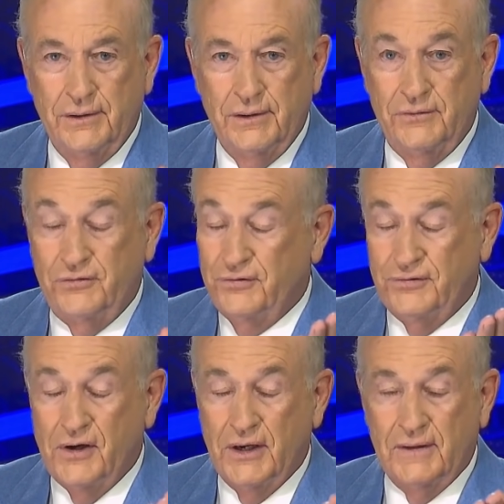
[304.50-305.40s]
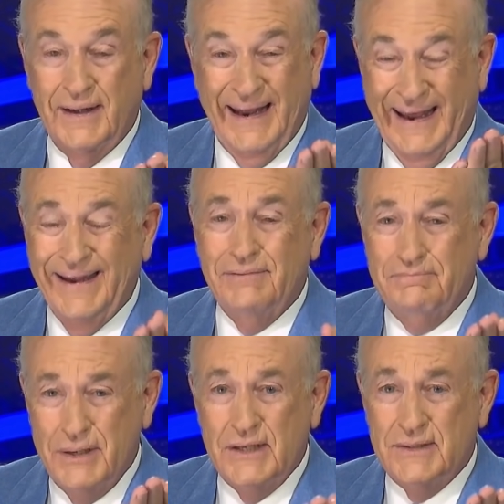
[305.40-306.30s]
It's just stunning that
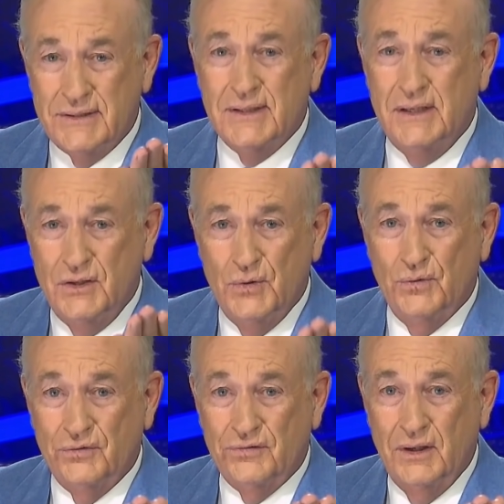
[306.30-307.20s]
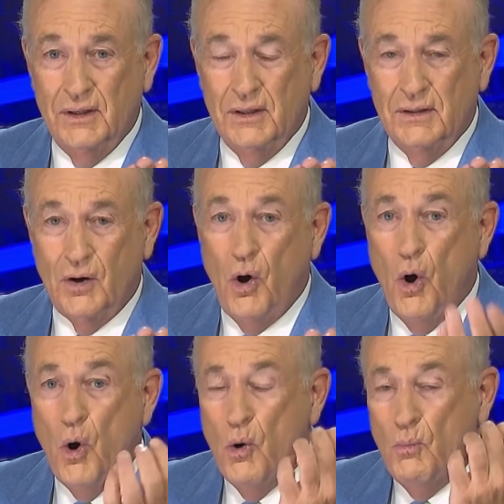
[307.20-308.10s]
NBC News, the
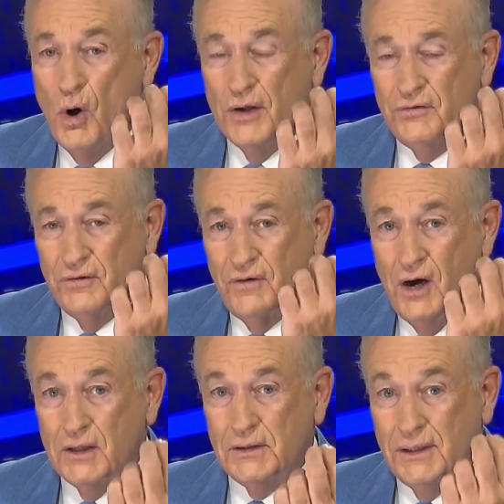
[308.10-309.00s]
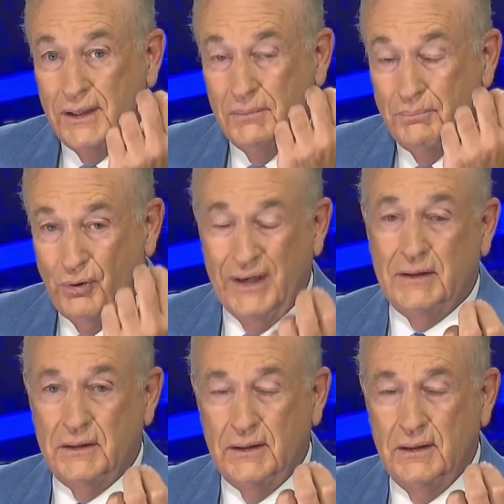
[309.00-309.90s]
home once of Huntley and
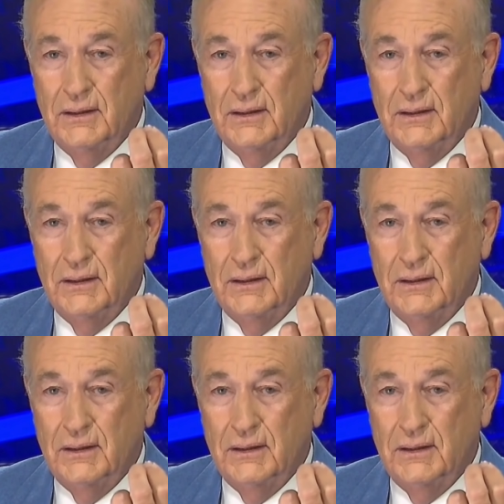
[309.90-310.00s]
Brinkley,